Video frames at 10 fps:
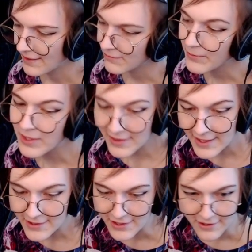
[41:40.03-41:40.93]
What we can
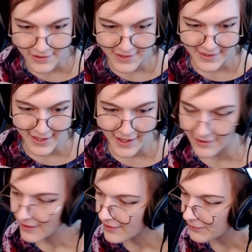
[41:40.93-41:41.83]
then do is that
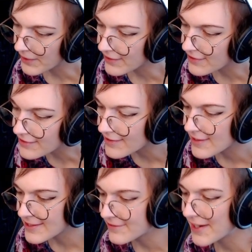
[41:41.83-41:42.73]
we can use
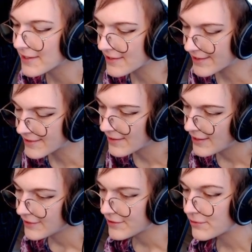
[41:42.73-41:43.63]
this vector
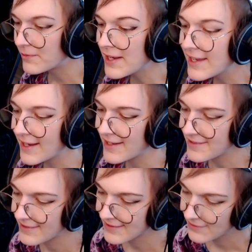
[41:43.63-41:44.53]
to
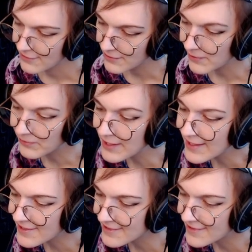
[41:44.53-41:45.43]
raycast. So we
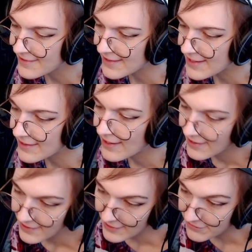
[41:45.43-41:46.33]
raycast in the scene,
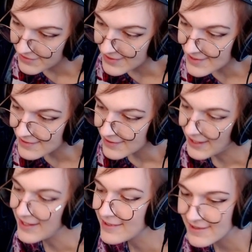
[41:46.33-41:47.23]
and if this
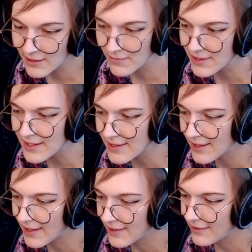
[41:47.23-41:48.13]
hits something
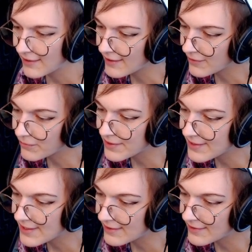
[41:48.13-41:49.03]

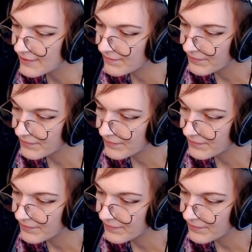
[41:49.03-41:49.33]
within,